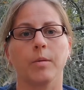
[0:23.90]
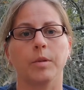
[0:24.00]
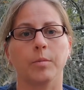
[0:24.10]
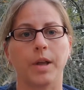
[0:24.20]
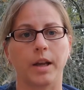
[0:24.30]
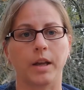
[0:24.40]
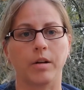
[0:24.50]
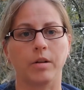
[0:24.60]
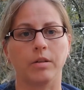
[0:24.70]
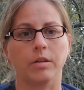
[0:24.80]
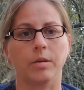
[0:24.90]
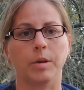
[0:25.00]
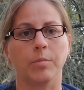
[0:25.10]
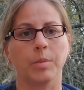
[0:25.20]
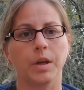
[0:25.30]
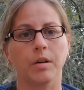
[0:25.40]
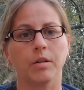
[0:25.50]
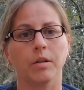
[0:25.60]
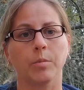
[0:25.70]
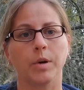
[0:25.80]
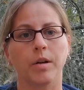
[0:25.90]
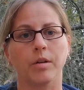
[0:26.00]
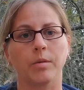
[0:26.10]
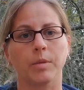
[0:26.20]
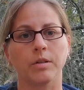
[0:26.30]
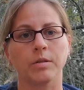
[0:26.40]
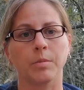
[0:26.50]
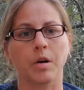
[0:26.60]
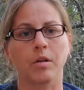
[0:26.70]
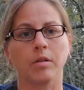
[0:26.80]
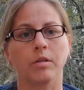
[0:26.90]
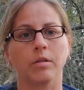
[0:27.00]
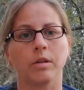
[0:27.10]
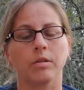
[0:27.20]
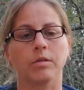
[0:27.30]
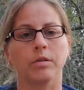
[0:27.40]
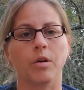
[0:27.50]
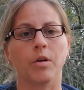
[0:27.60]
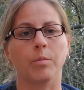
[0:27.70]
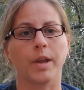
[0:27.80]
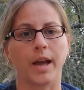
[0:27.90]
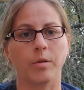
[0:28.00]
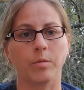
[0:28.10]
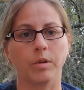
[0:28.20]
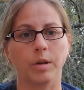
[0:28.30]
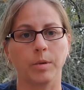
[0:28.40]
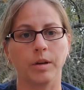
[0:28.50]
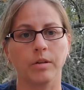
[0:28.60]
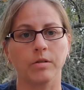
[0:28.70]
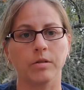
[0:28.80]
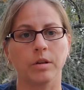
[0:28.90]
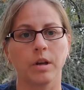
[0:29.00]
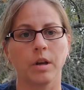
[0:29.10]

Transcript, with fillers: the black areas can be bigger, the brown can be smaller. There's all black woolly bears.